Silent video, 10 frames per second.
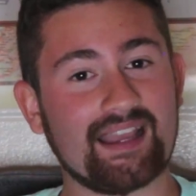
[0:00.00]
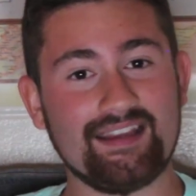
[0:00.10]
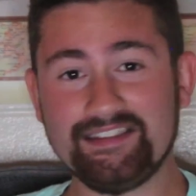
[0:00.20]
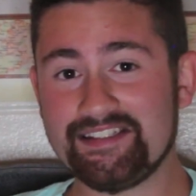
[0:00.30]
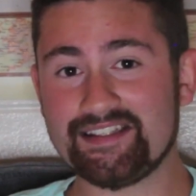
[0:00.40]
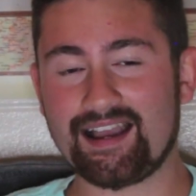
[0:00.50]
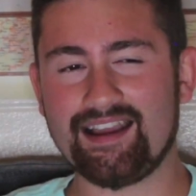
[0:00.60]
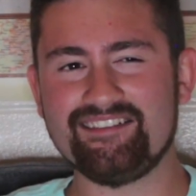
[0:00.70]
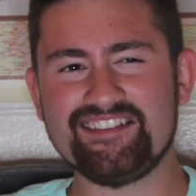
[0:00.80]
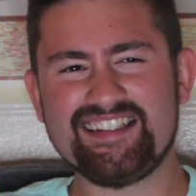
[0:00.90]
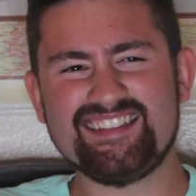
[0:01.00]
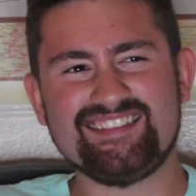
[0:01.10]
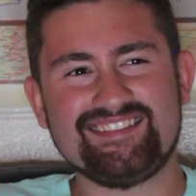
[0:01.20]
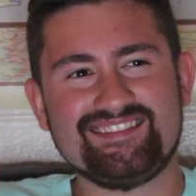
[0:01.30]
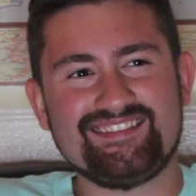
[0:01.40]
and
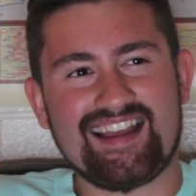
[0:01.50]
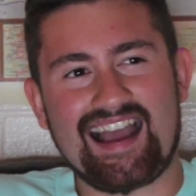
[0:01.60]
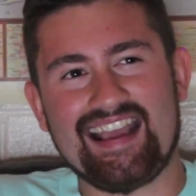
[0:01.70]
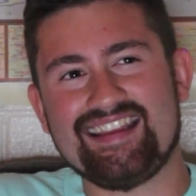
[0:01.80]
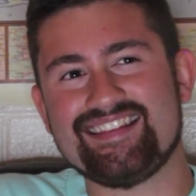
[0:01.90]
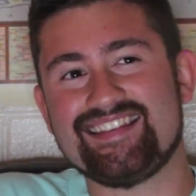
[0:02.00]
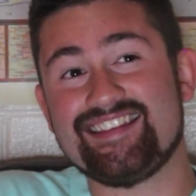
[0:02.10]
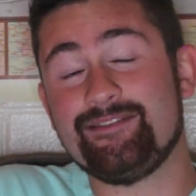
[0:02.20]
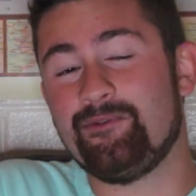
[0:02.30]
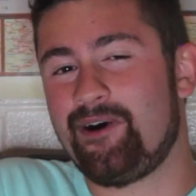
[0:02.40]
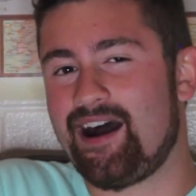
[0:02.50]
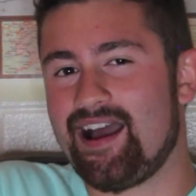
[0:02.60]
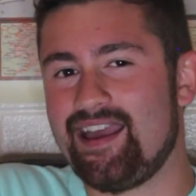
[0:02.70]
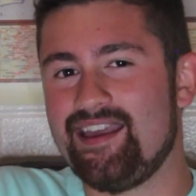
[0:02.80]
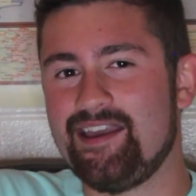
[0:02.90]
I can see
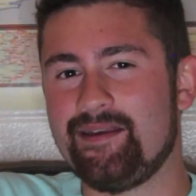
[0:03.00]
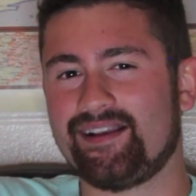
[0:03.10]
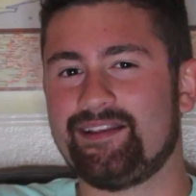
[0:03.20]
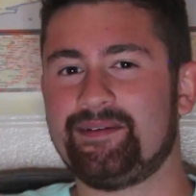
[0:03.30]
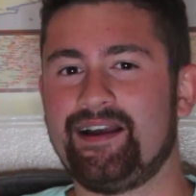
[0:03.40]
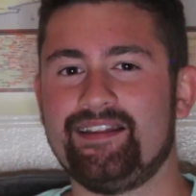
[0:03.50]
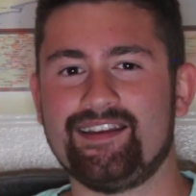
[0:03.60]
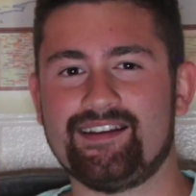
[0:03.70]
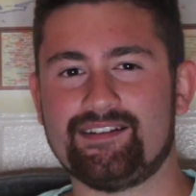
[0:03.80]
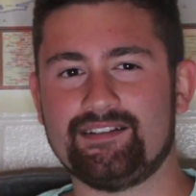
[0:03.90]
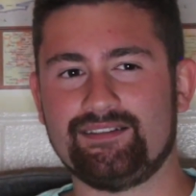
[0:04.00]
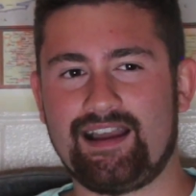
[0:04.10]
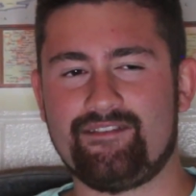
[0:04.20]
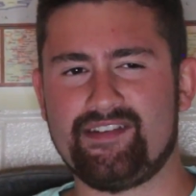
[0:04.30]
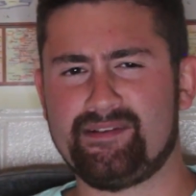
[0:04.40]
why, because I'm kind of like,
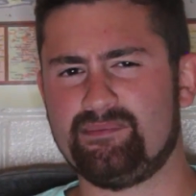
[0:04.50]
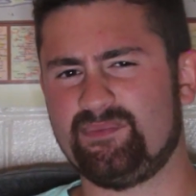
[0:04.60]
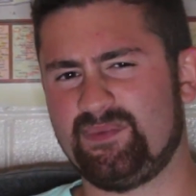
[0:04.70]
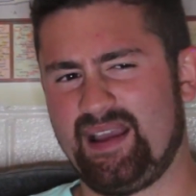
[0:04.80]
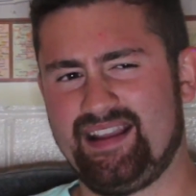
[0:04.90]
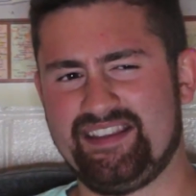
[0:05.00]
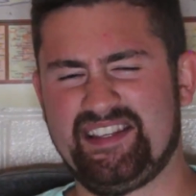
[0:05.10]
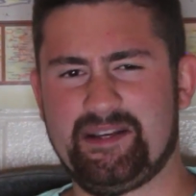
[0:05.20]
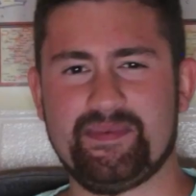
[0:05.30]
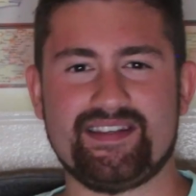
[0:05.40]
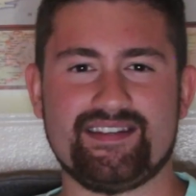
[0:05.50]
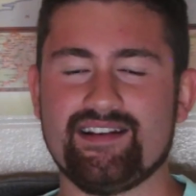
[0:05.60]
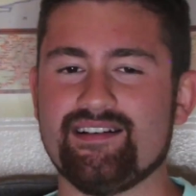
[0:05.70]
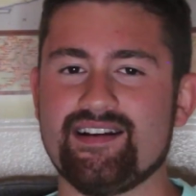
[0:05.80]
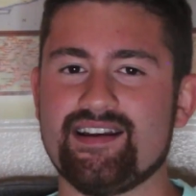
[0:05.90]
have like, I guess like a
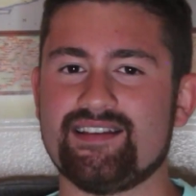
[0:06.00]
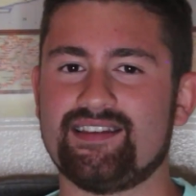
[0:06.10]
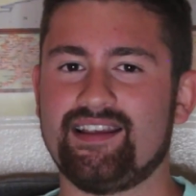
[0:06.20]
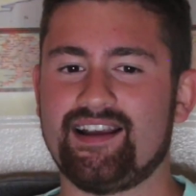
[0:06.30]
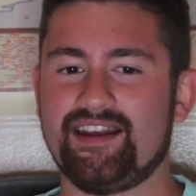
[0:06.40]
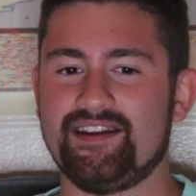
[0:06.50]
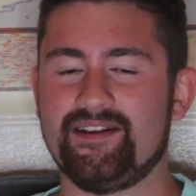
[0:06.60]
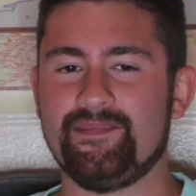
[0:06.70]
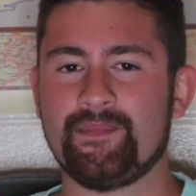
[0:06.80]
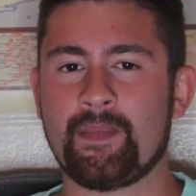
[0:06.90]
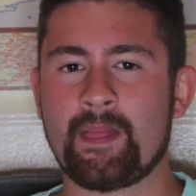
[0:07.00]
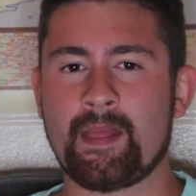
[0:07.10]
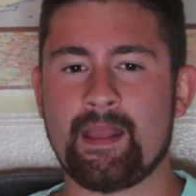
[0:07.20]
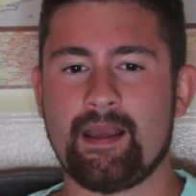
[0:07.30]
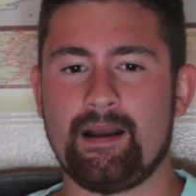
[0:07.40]
mysterious, like kind
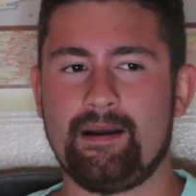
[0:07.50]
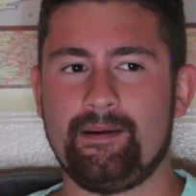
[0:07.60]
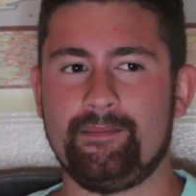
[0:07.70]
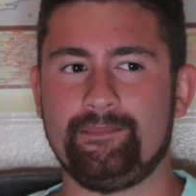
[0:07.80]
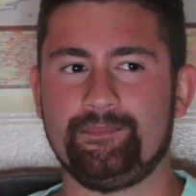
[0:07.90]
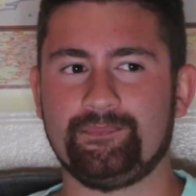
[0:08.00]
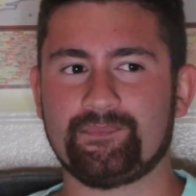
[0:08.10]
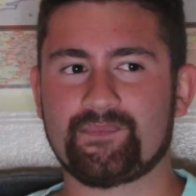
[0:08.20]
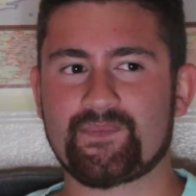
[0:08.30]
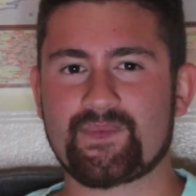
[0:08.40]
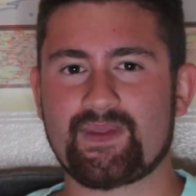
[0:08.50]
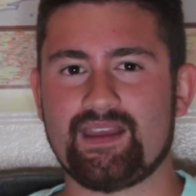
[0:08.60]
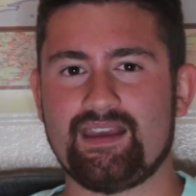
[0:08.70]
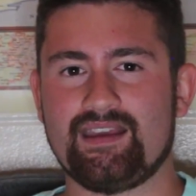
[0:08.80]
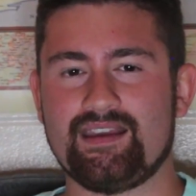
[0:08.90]
of,
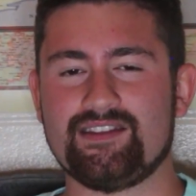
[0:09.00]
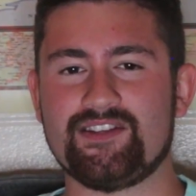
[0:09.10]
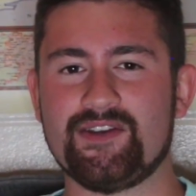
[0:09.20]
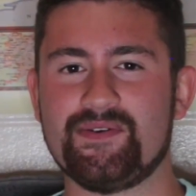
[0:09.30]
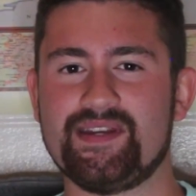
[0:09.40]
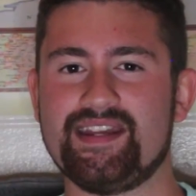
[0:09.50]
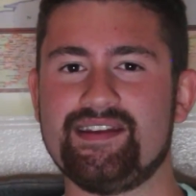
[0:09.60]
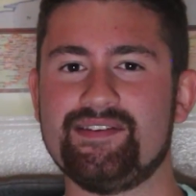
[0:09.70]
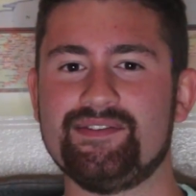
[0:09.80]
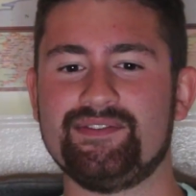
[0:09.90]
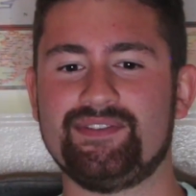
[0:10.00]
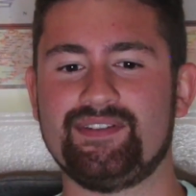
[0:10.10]
intuitive,